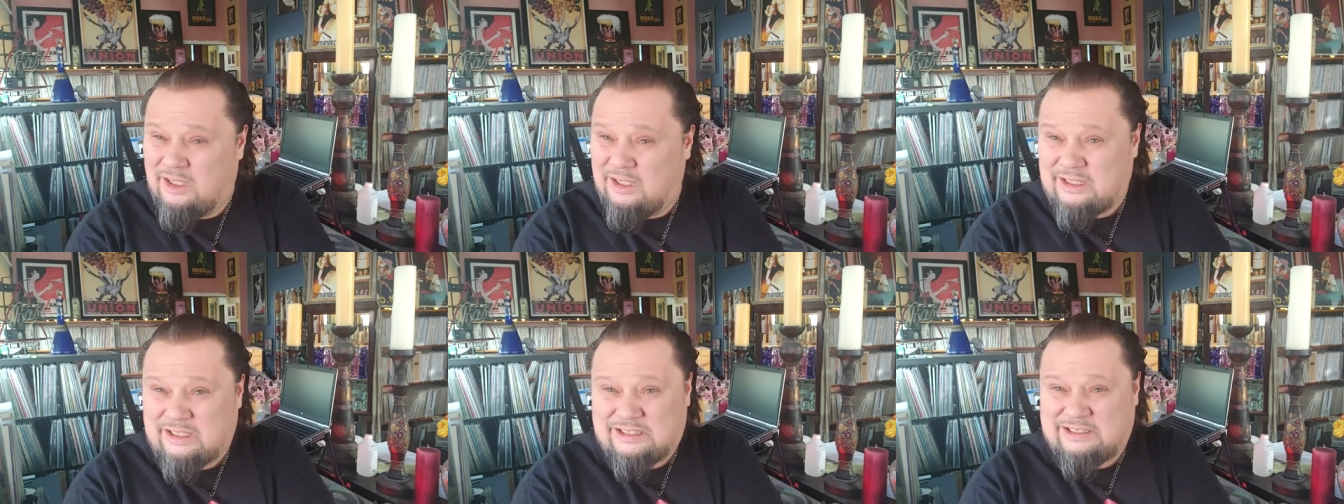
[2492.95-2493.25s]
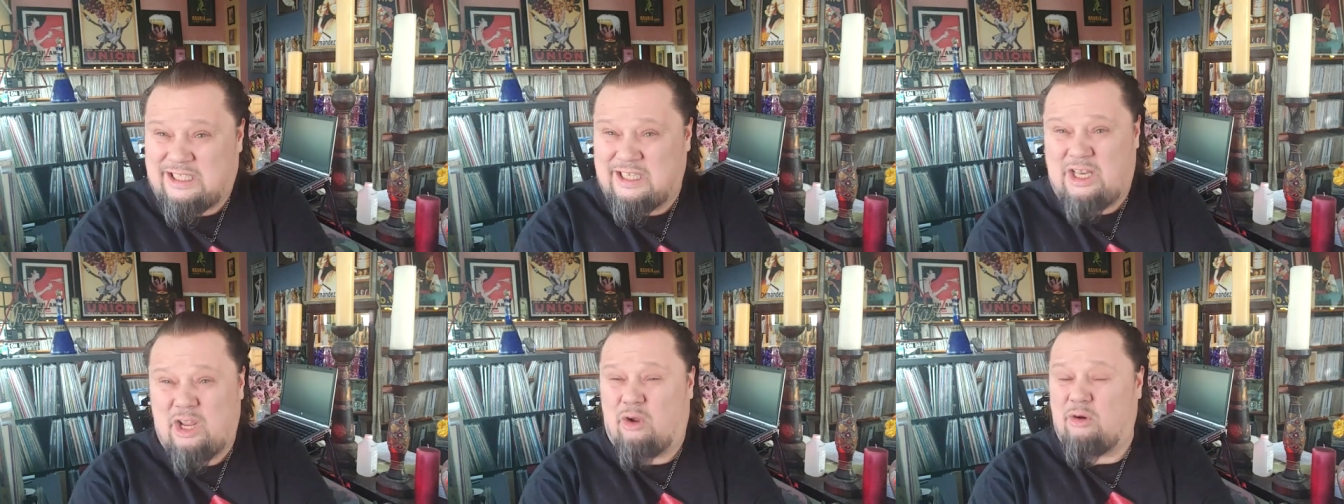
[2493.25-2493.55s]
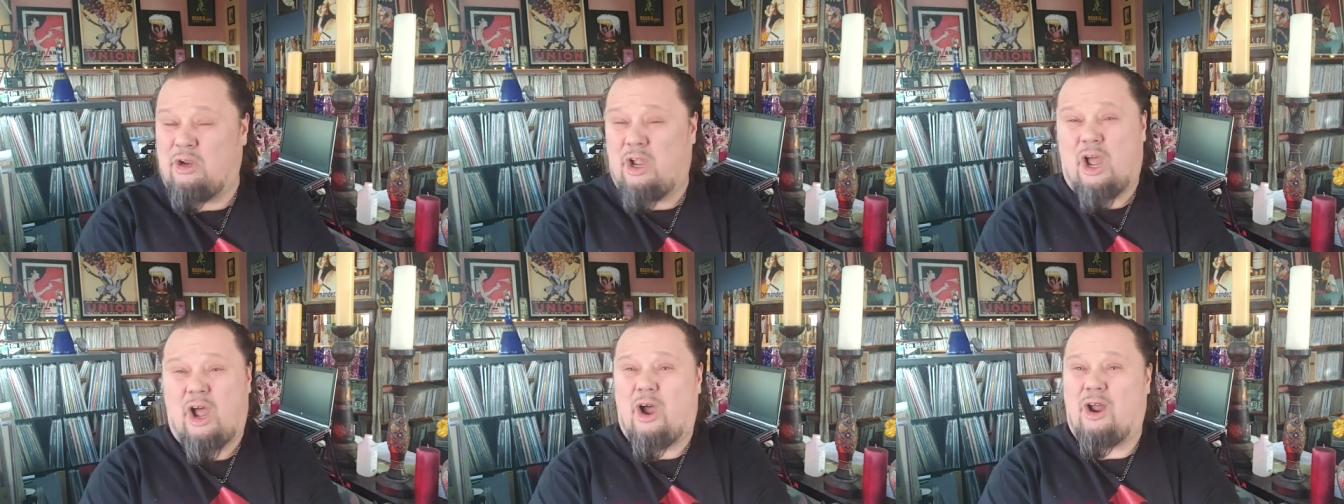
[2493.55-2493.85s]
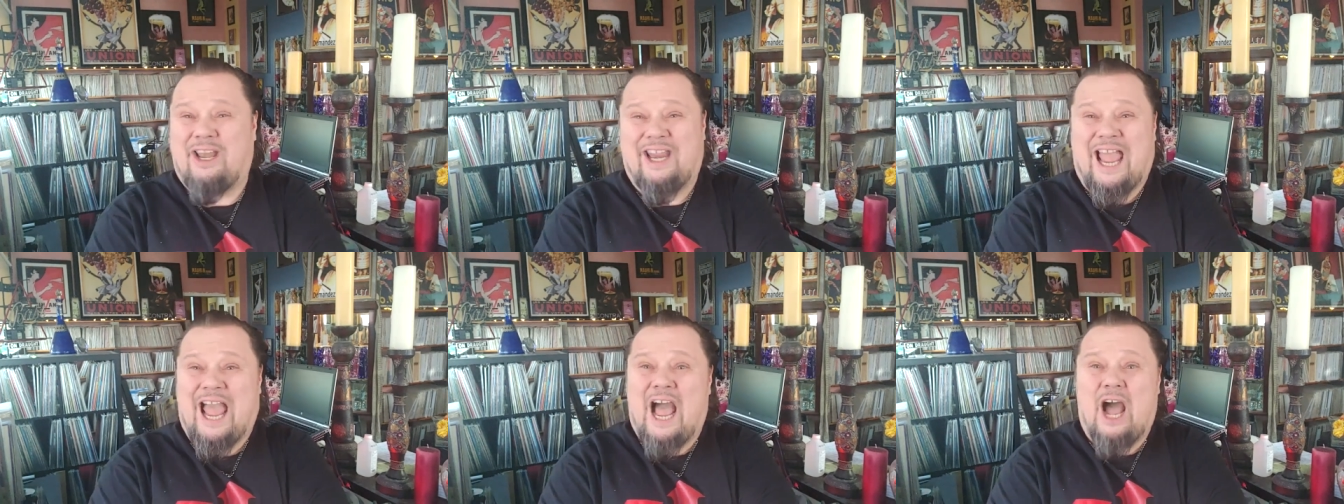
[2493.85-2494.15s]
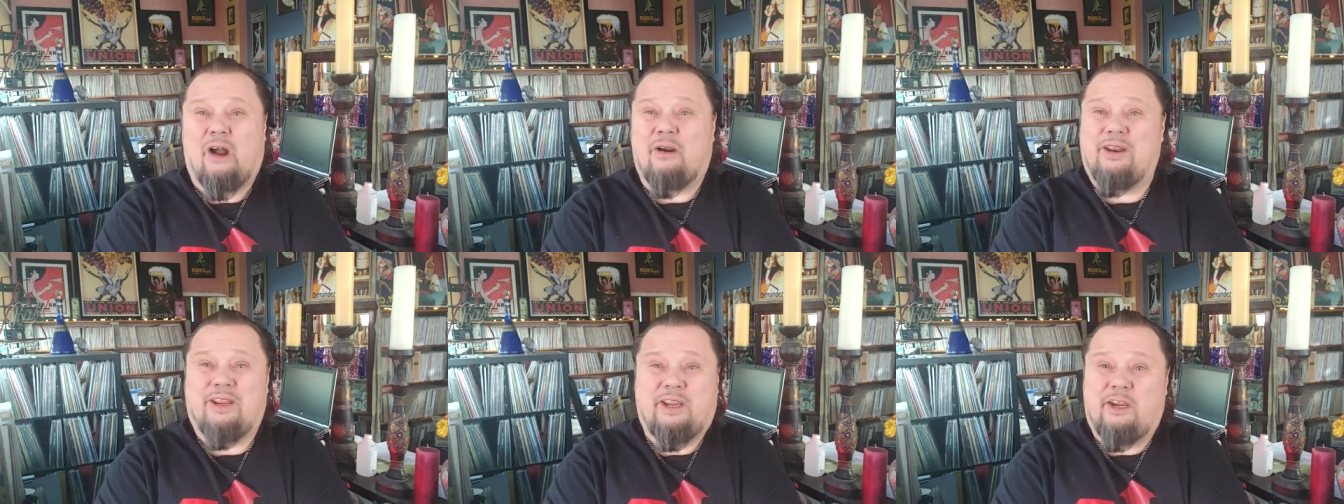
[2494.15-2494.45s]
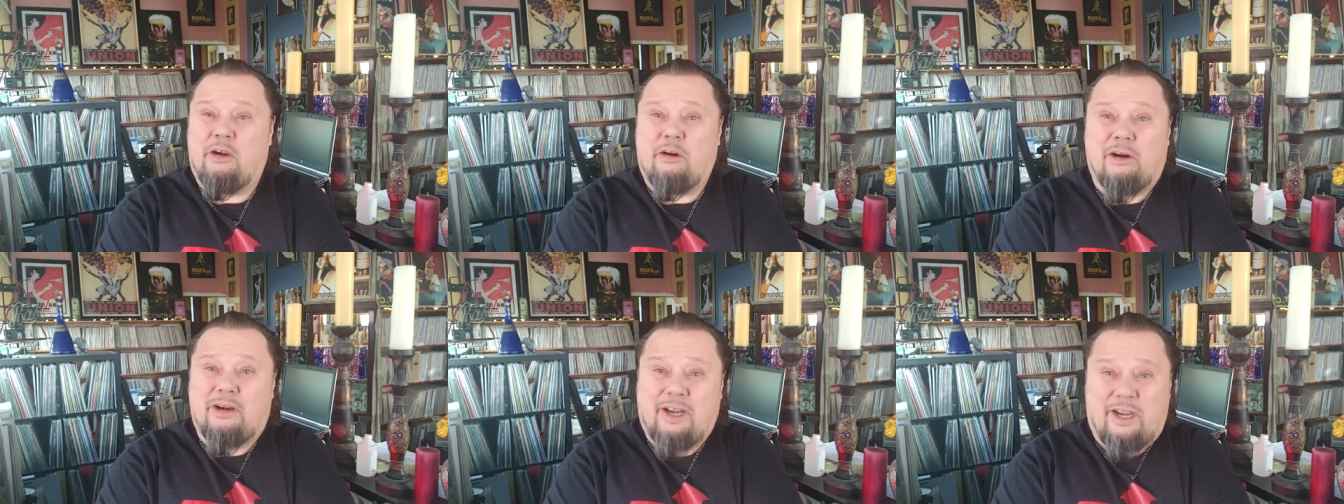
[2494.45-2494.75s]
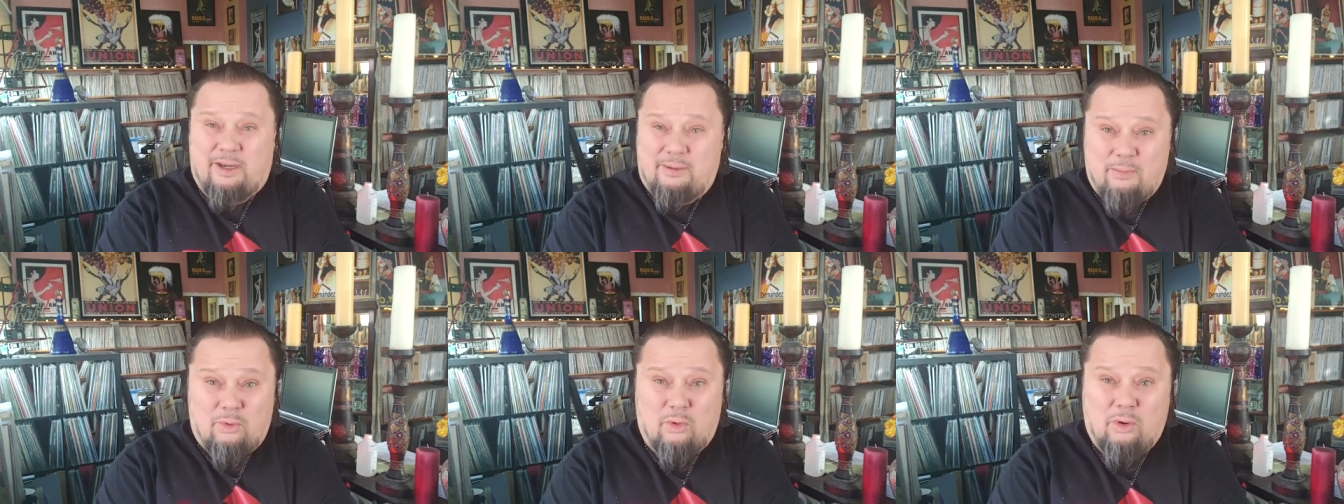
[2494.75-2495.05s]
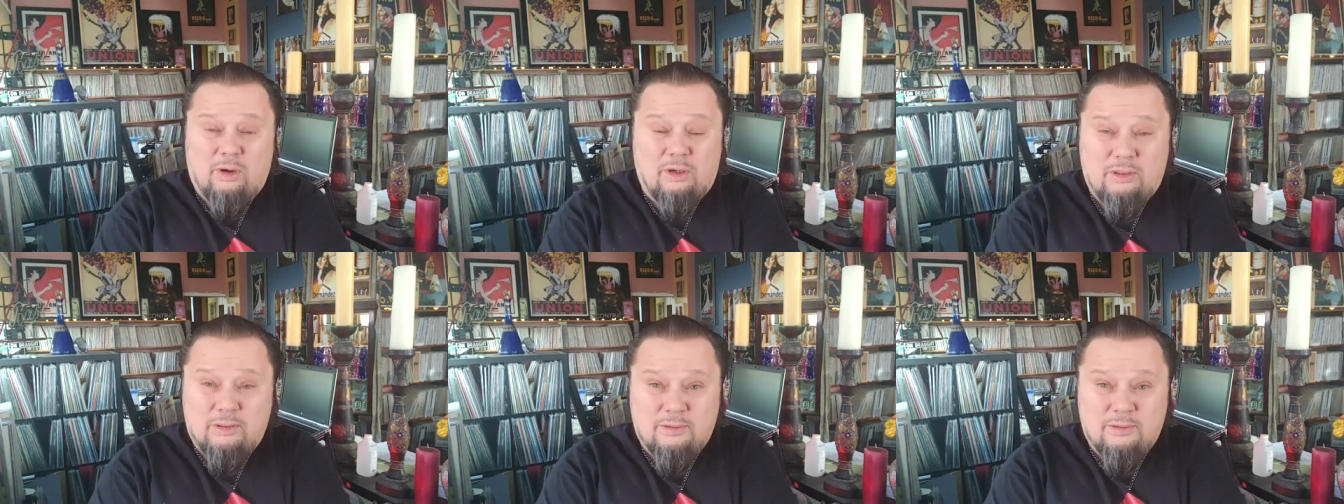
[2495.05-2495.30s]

because they don't know how to, how to hear it anymore.